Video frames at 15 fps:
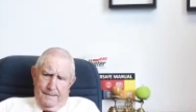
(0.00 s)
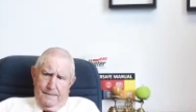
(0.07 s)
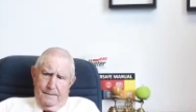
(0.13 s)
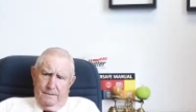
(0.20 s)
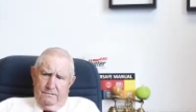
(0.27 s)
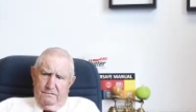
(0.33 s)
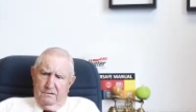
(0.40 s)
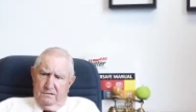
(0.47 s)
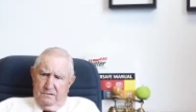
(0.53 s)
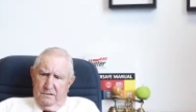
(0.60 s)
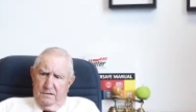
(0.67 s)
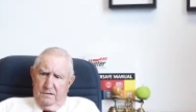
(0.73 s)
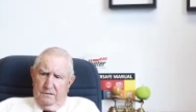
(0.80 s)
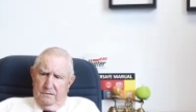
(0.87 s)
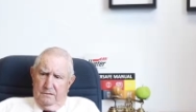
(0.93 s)
I said,
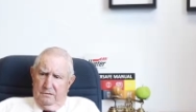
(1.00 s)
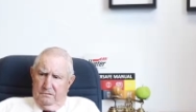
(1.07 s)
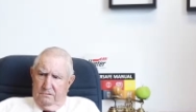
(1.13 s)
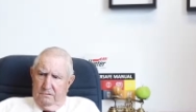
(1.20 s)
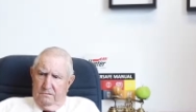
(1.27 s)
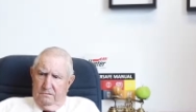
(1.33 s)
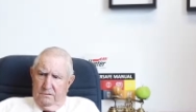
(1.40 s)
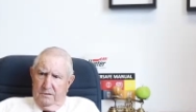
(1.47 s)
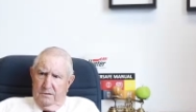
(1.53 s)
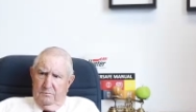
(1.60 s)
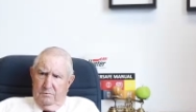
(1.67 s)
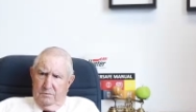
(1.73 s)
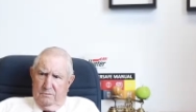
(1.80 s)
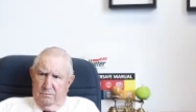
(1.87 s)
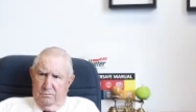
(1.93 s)
yeah. I said, yeah,
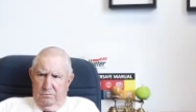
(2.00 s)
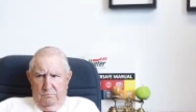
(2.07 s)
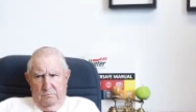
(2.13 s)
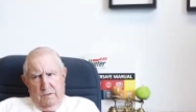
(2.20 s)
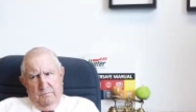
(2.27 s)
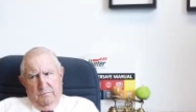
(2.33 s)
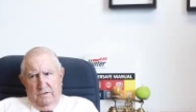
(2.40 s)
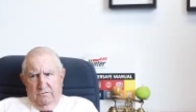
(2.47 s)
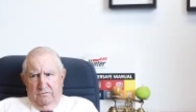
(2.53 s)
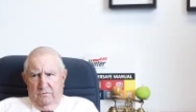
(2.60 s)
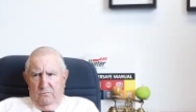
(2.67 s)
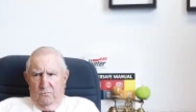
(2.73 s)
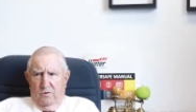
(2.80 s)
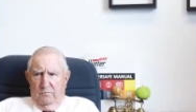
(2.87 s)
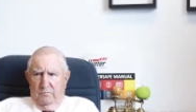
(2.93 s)
but Mum
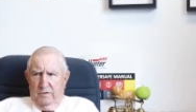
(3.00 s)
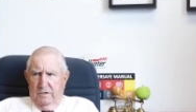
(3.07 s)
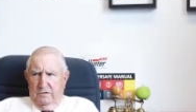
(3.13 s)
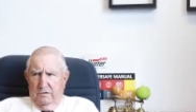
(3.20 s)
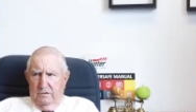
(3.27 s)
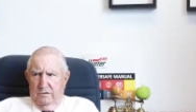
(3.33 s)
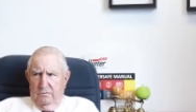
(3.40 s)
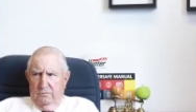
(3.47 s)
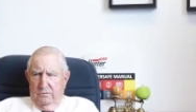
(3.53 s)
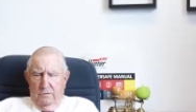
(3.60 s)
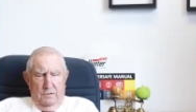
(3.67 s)
doesn't want me to.